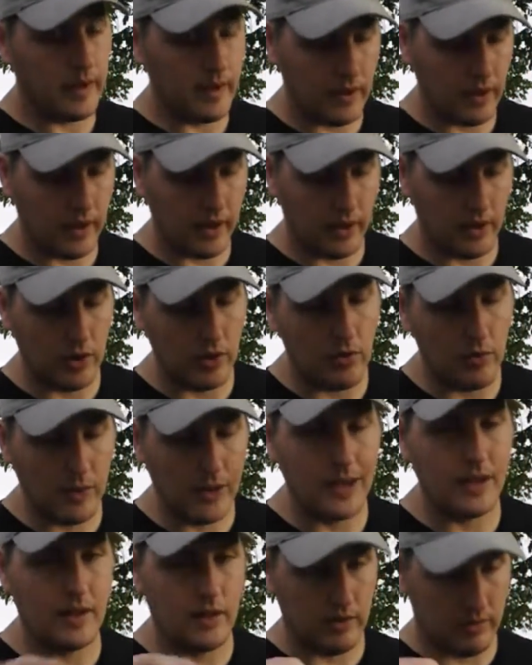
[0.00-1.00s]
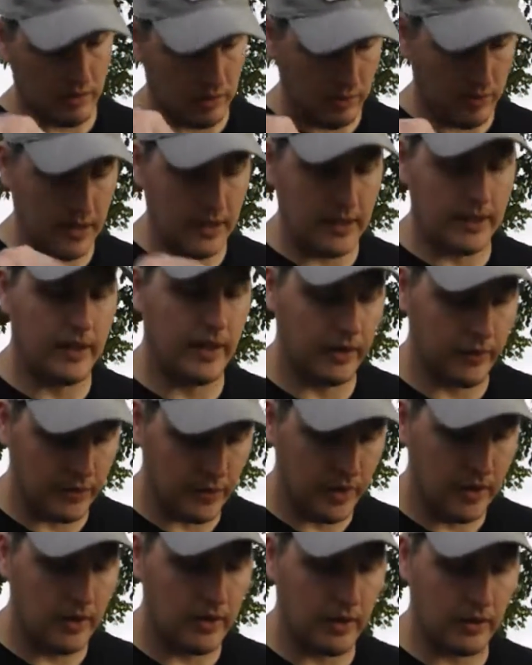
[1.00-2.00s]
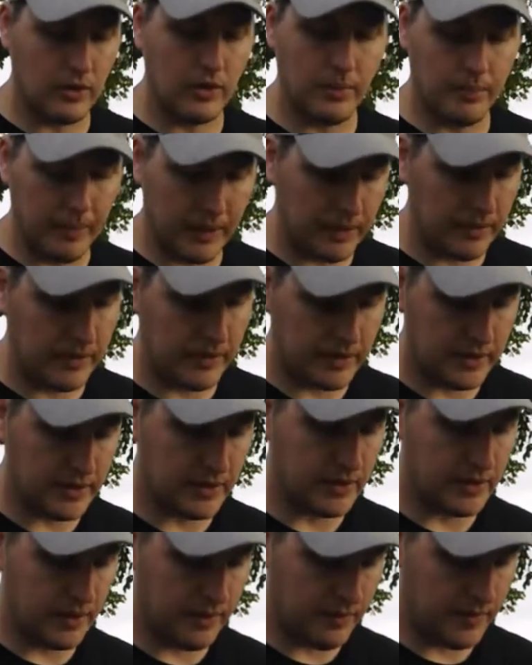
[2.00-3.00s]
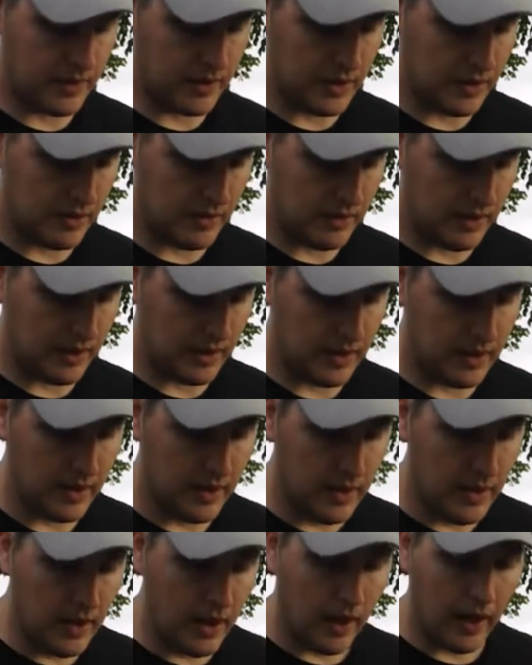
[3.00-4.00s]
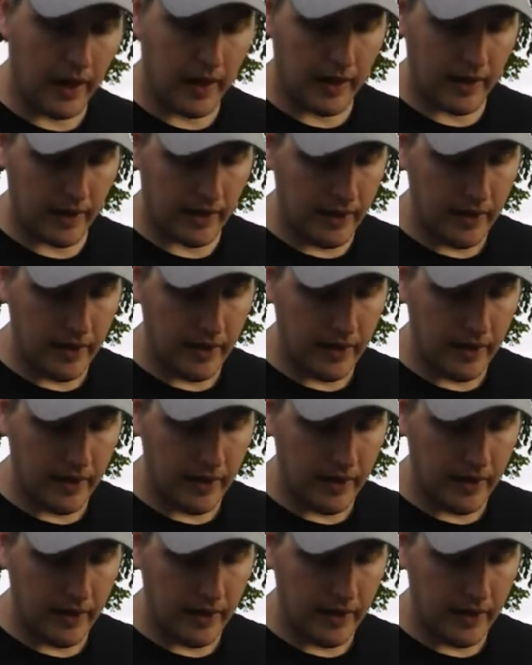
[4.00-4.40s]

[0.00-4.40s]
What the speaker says: You need those components is something that you need. That